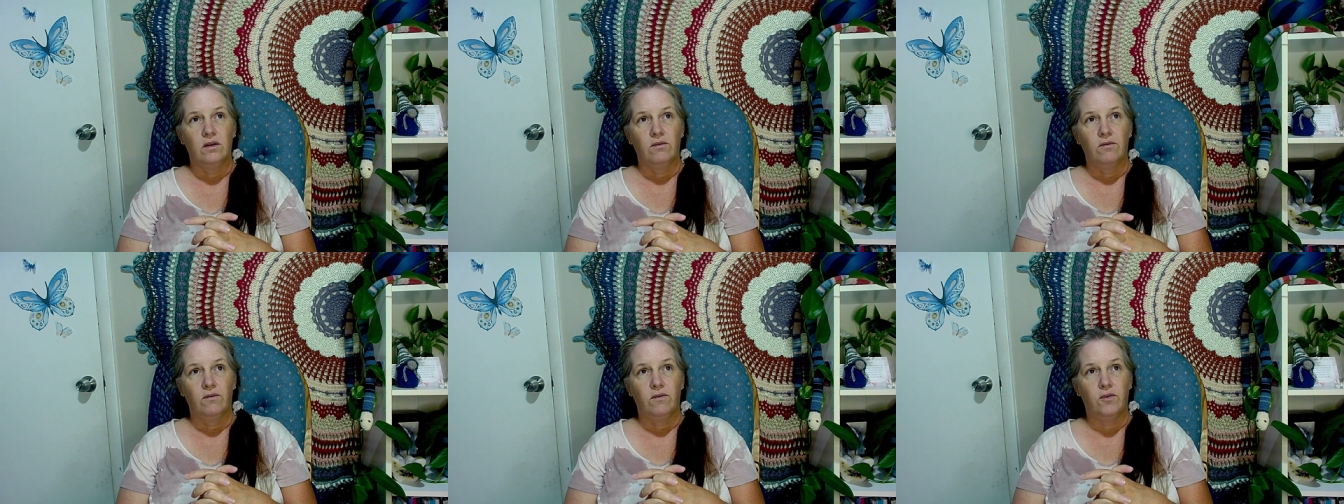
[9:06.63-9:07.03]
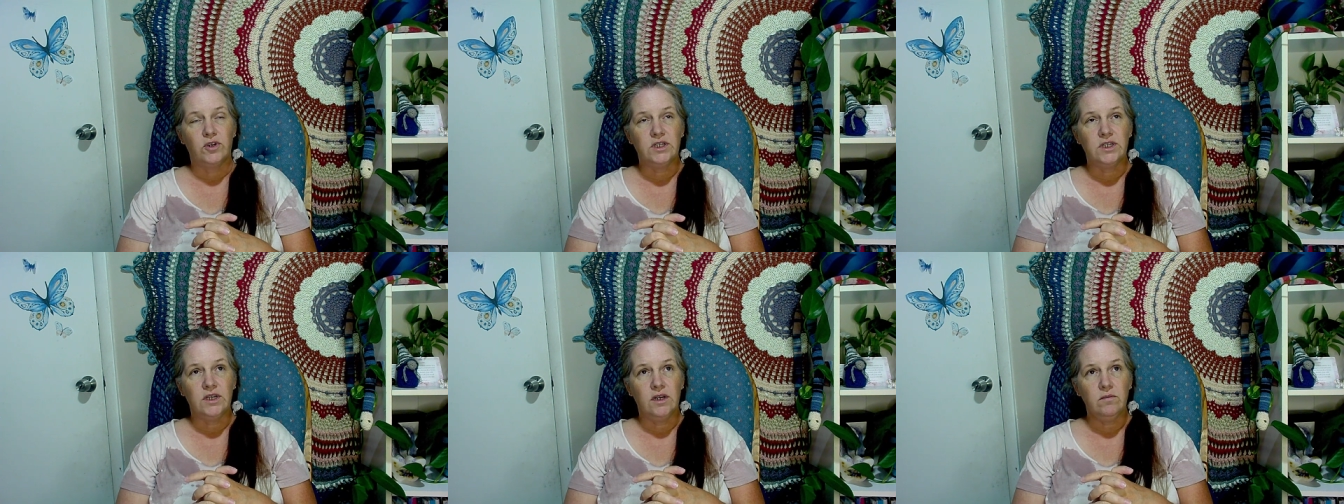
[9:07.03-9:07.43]
four
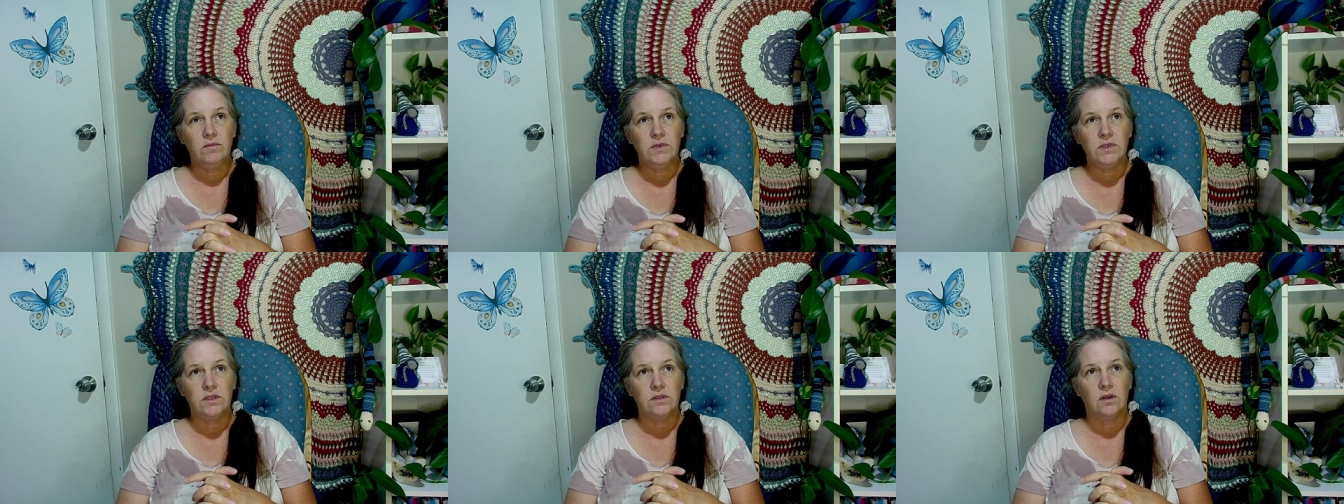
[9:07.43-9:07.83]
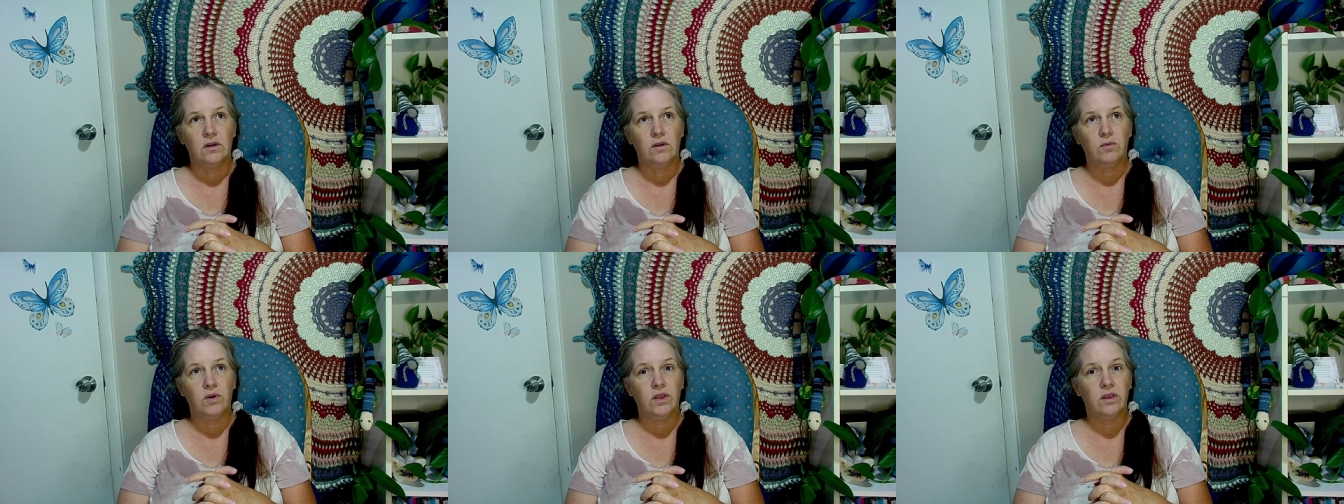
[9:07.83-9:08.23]
times
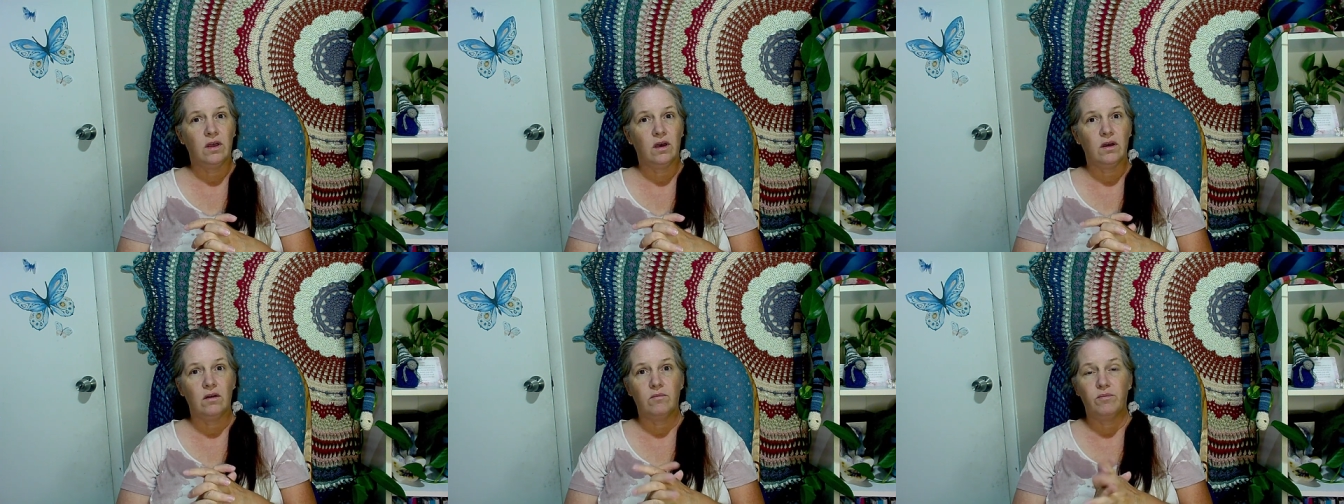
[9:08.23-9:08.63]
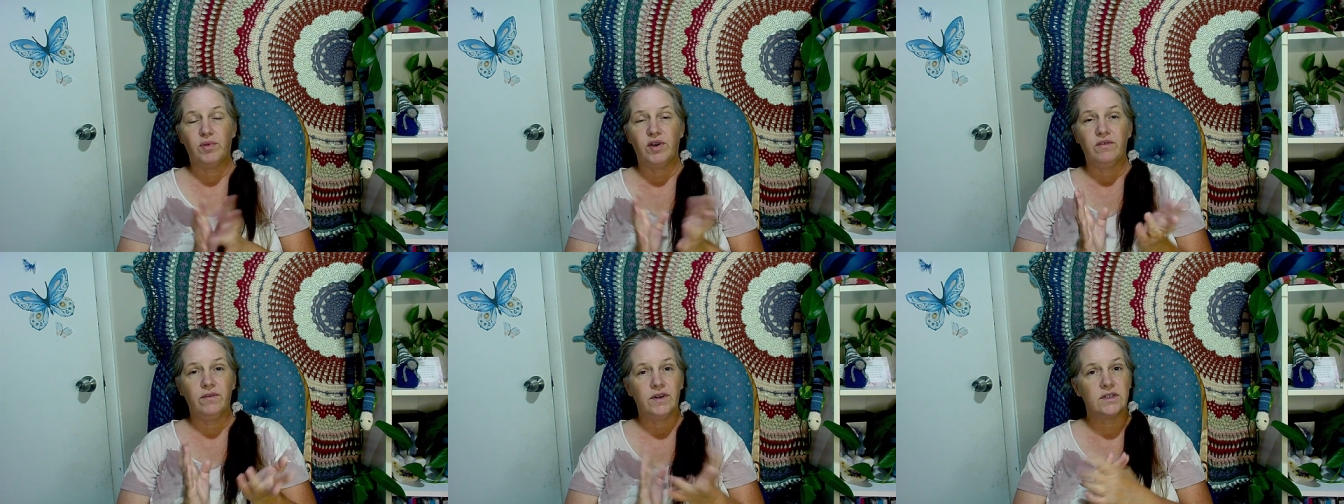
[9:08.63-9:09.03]
with
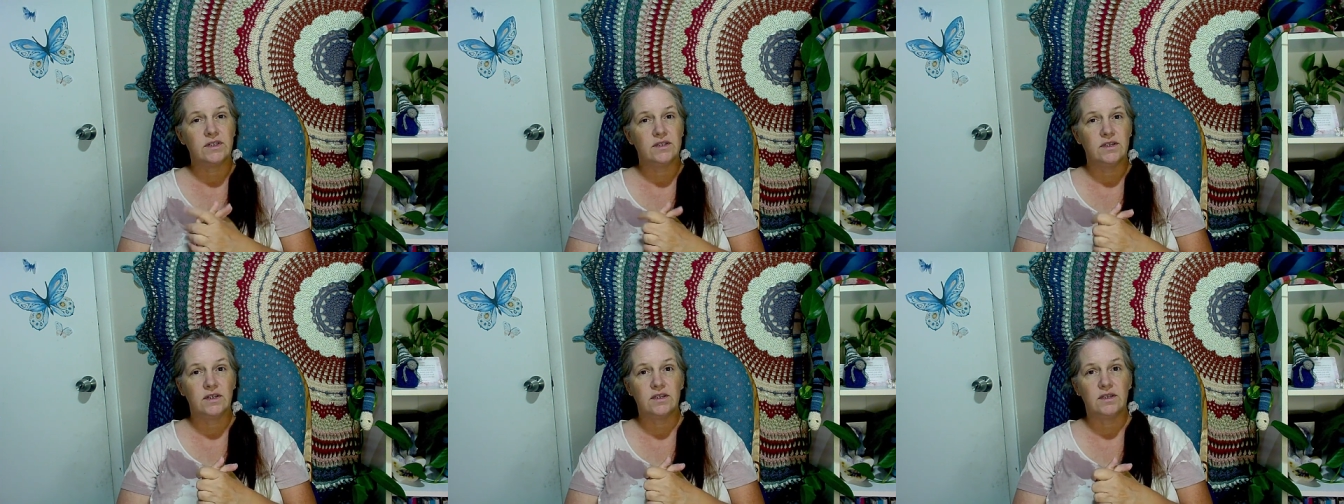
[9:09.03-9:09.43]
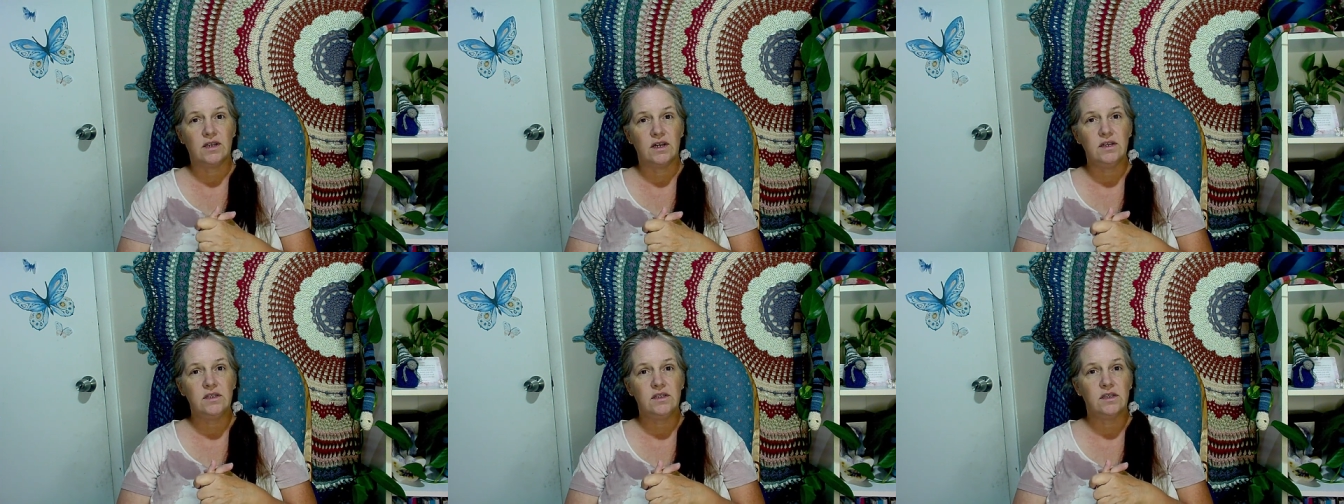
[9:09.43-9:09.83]
perfect
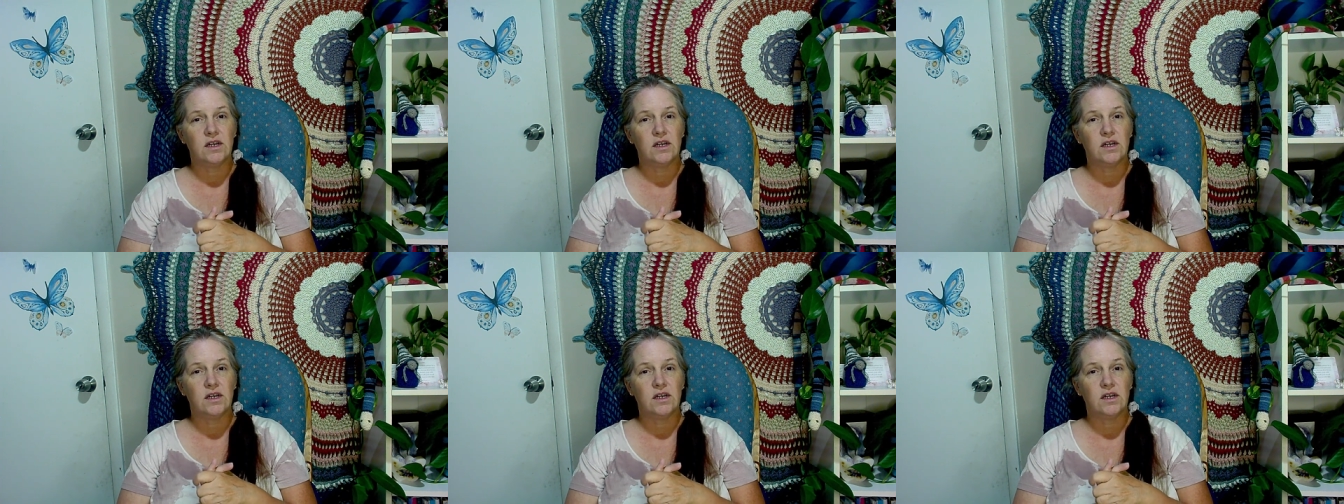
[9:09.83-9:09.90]
success.